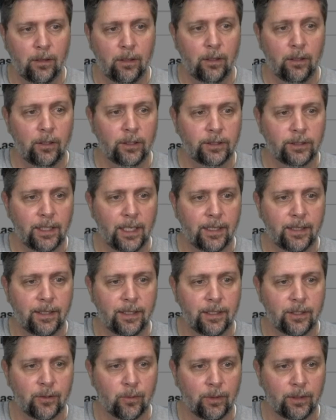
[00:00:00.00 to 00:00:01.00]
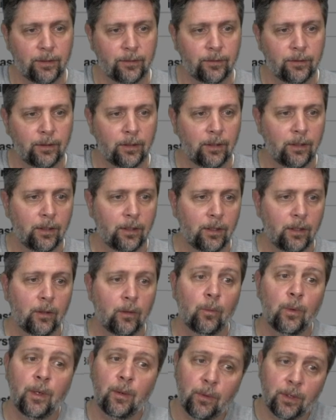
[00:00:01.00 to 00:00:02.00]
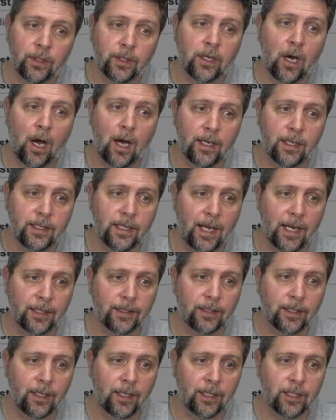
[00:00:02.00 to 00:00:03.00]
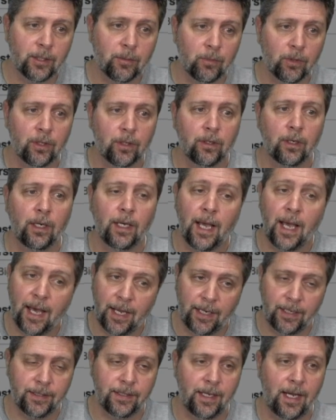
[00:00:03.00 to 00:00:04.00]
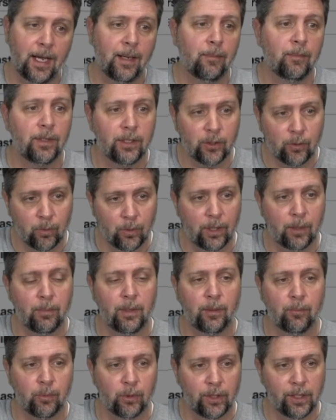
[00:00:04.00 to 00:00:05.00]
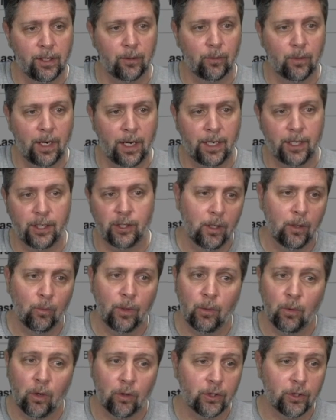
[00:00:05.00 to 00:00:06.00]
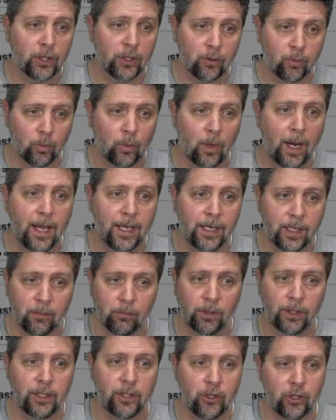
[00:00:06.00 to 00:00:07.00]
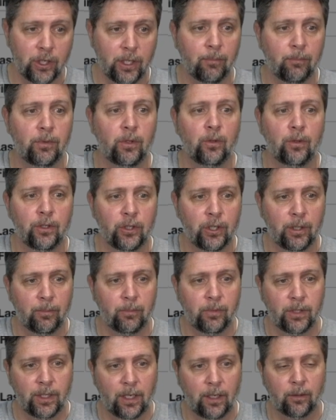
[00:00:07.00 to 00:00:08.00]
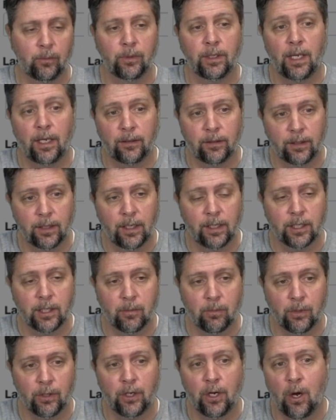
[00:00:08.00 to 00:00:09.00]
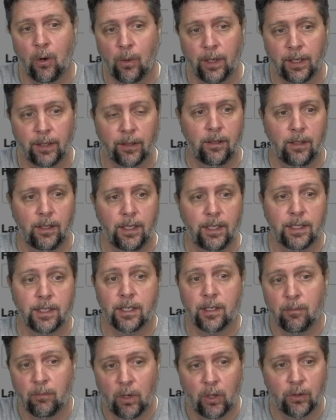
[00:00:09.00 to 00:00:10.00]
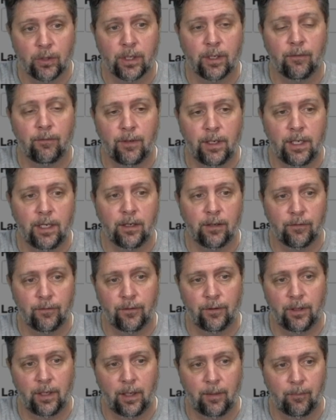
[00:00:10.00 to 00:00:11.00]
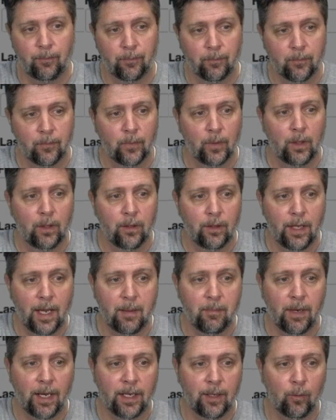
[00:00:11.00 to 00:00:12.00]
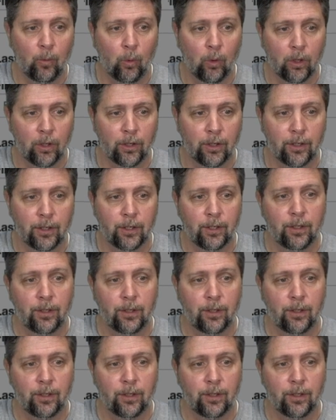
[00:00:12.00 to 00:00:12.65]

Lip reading: Looks like this one. We would contact the customer ahead of time. This would have been prearranged. We won't just randomly ship to a ship center without the customer knowing it's the most convenient for them. They might work